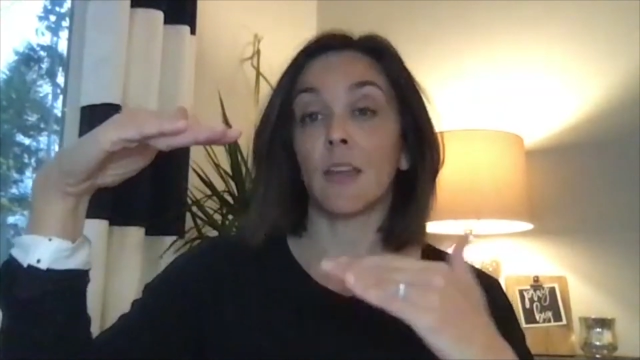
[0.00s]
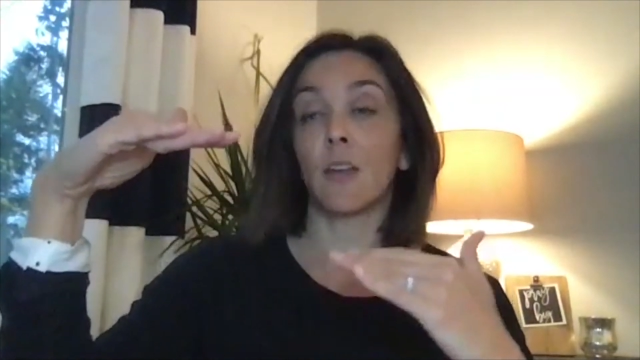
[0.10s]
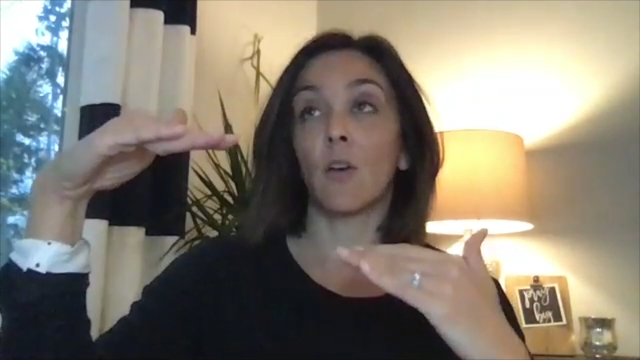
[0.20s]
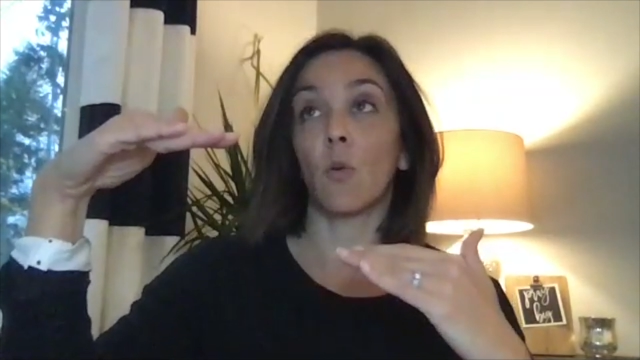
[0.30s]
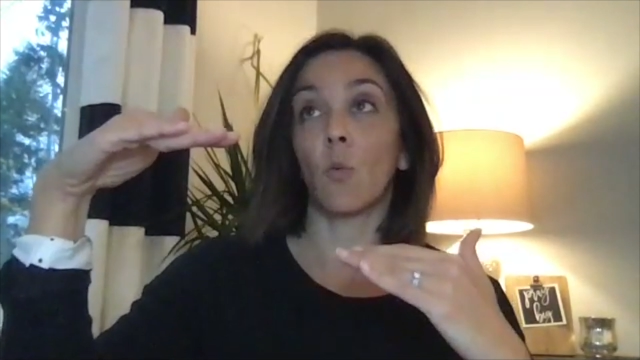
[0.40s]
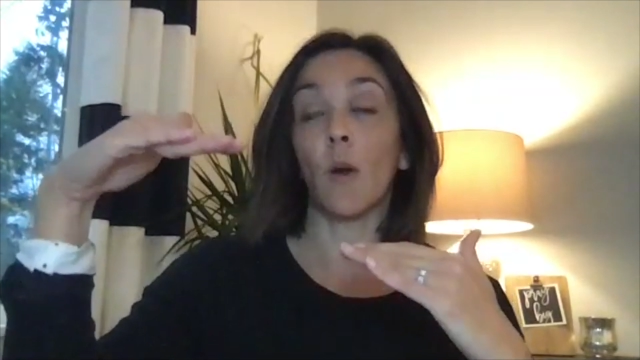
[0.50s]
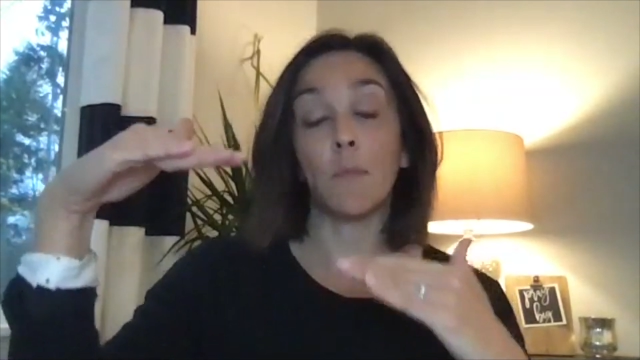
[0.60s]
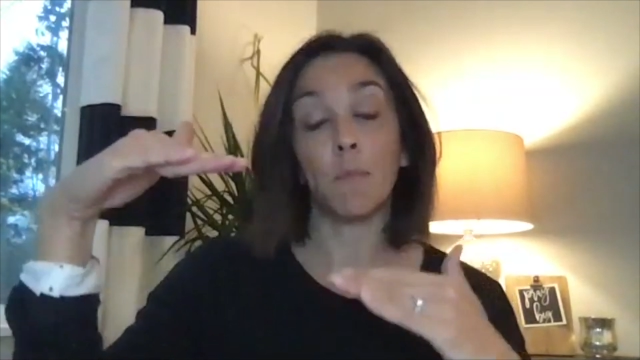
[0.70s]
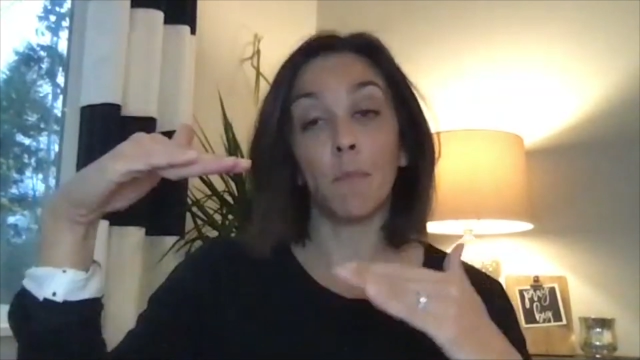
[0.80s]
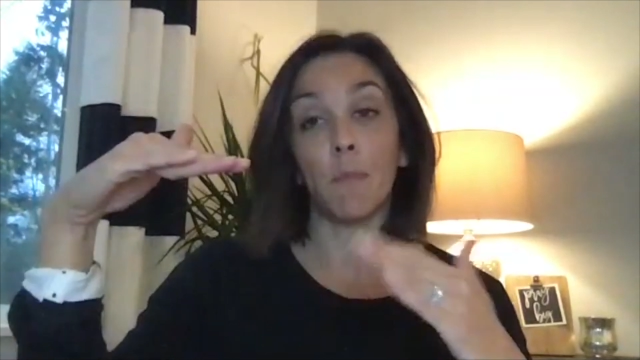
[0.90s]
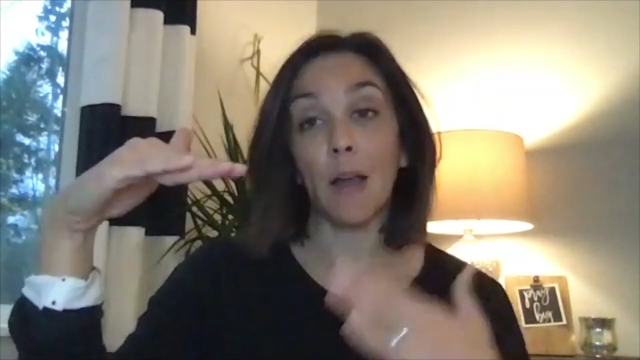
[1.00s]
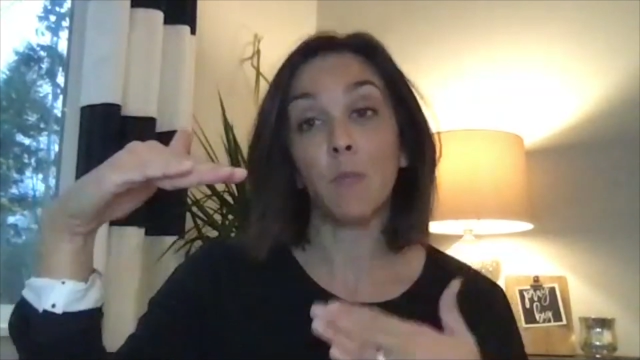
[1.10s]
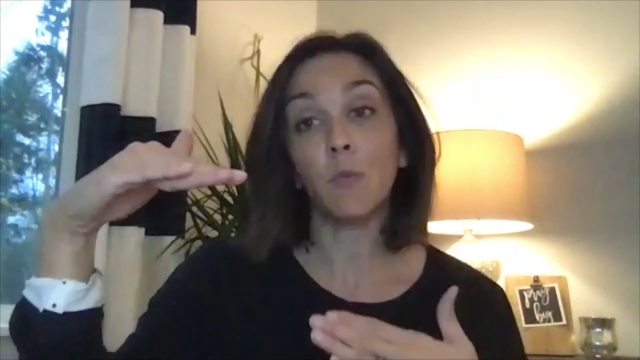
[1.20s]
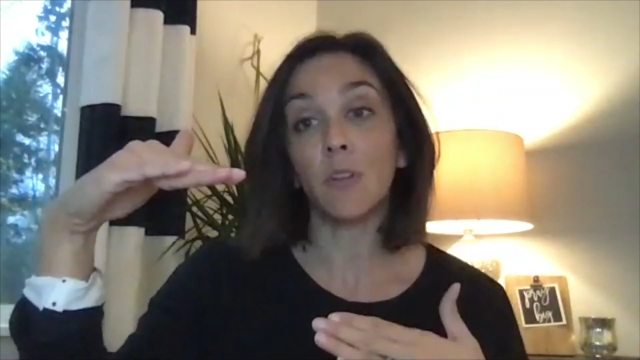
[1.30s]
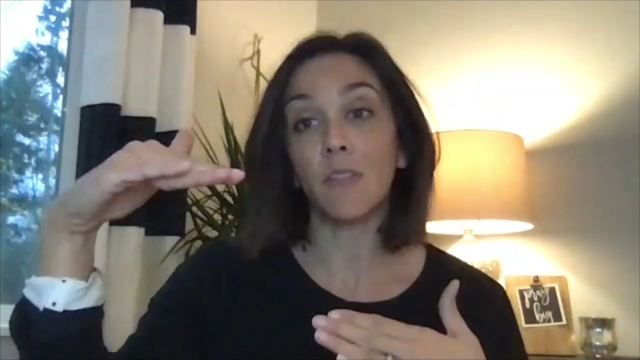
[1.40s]
What my
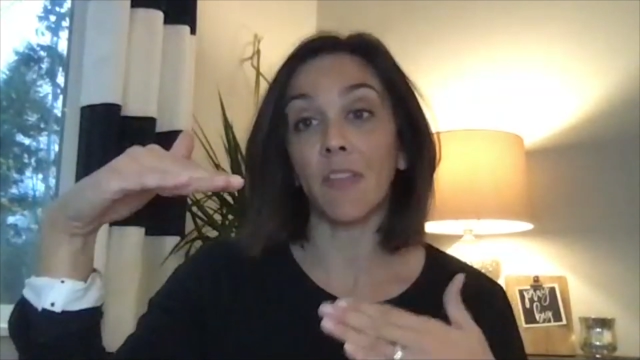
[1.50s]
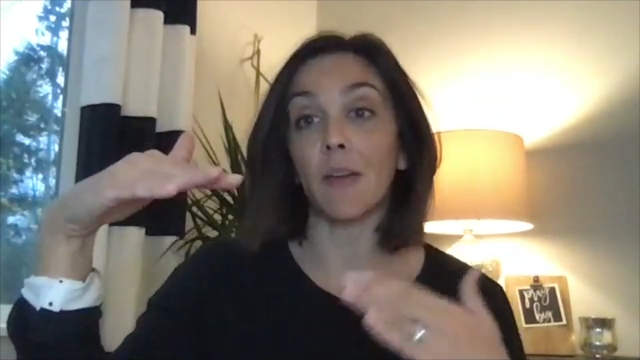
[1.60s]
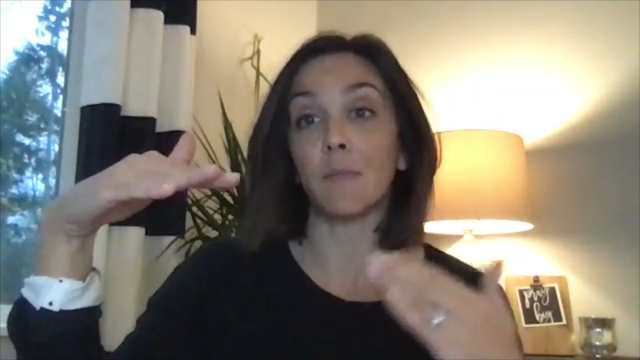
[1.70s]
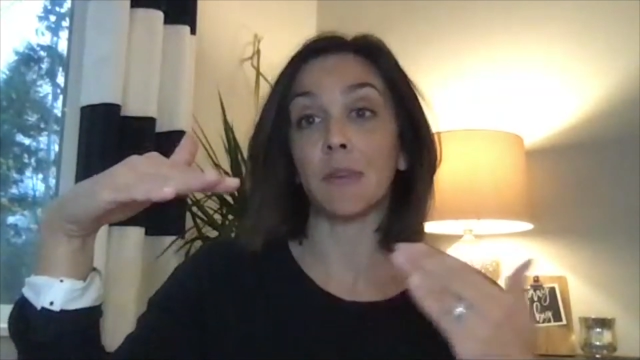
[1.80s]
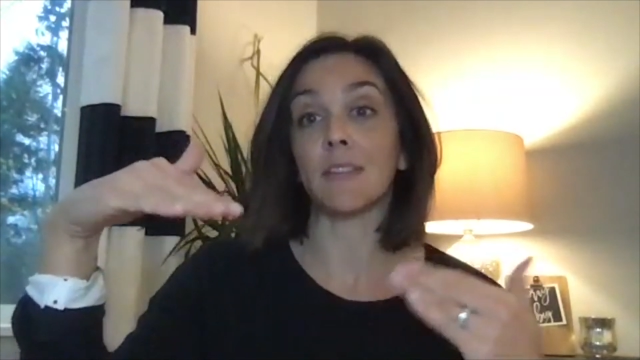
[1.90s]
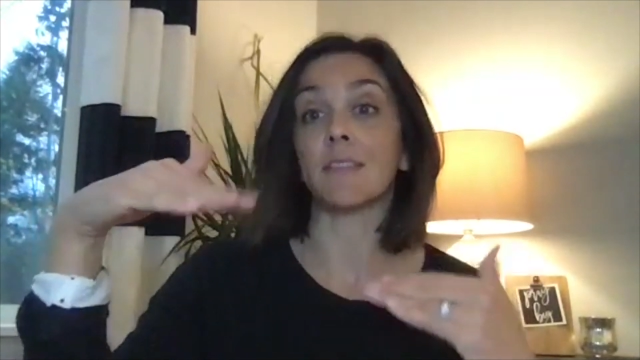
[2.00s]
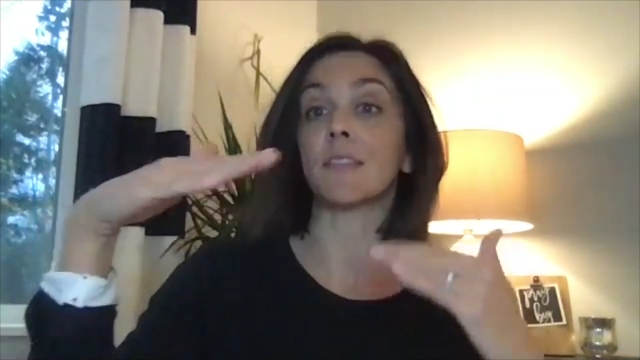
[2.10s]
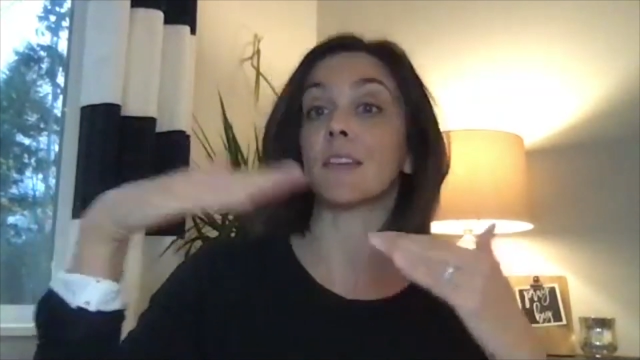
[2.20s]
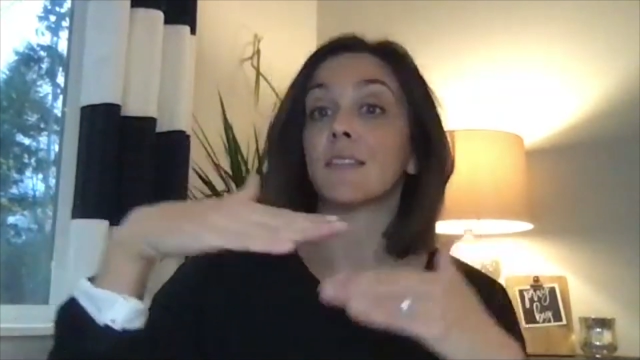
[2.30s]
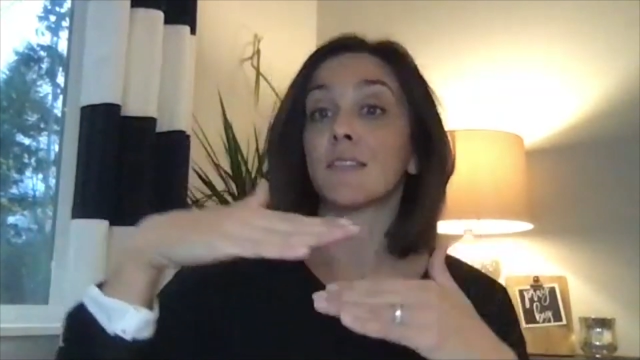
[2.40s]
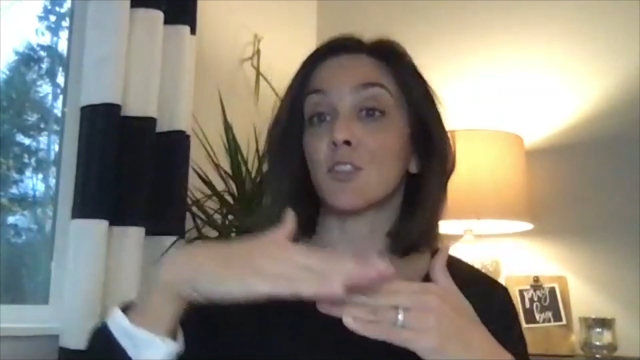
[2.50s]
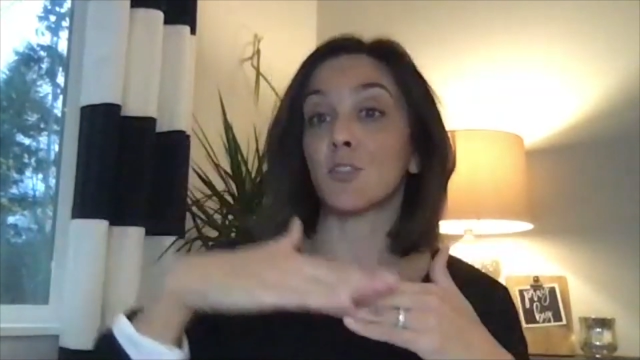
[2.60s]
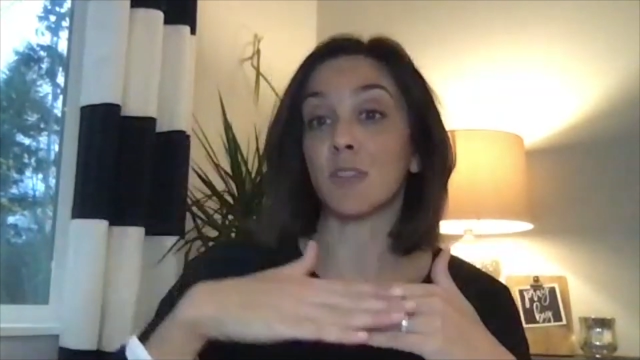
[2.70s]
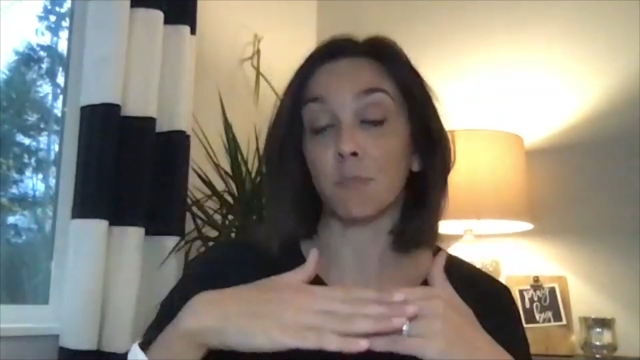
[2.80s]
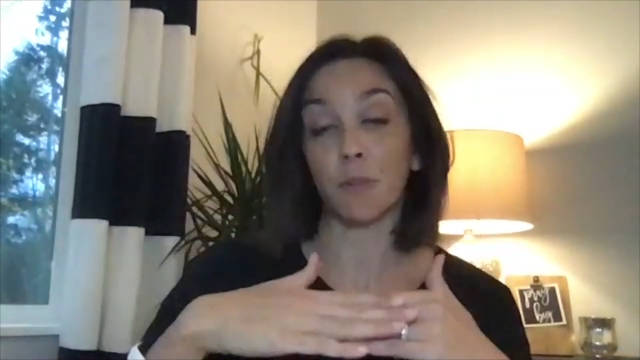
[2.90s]
rule of thumb is to
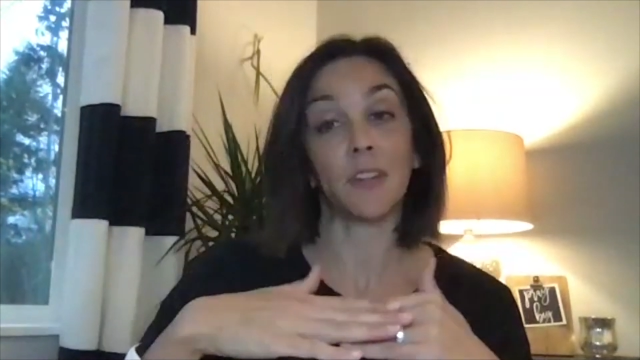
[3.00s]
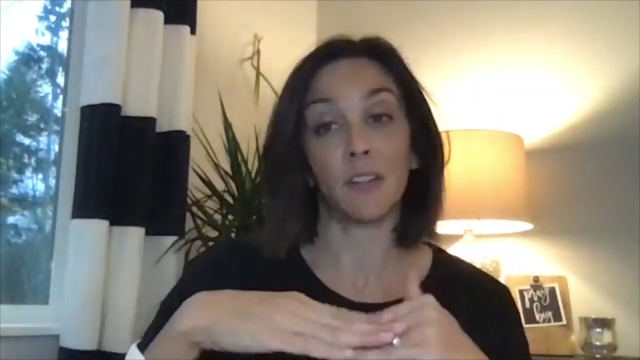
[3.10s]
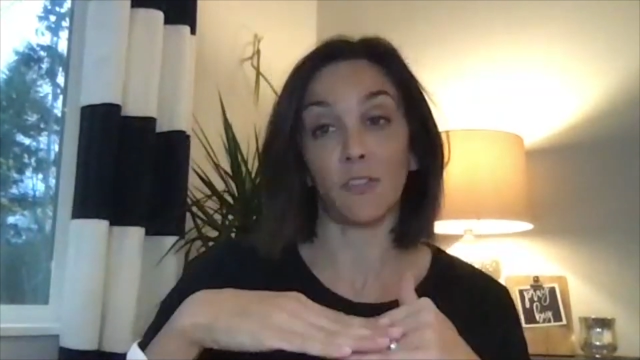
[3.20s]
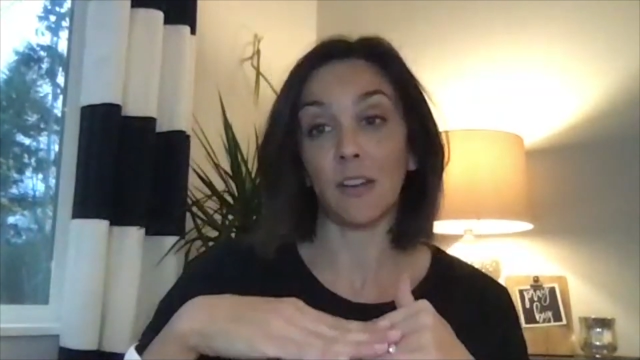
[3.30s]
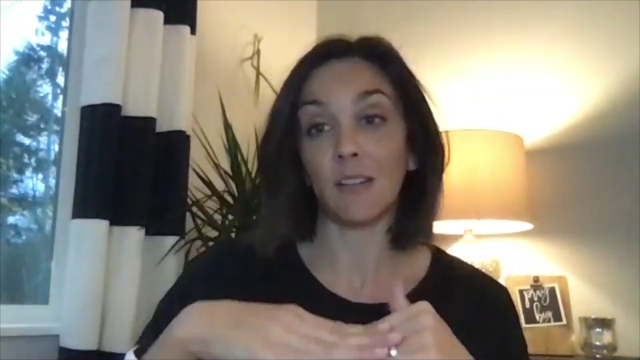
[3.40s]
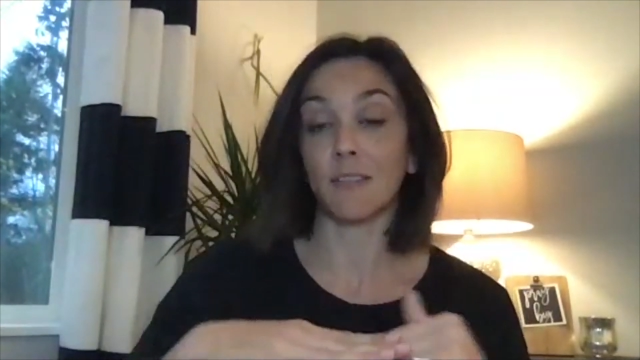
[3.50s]
split the difference.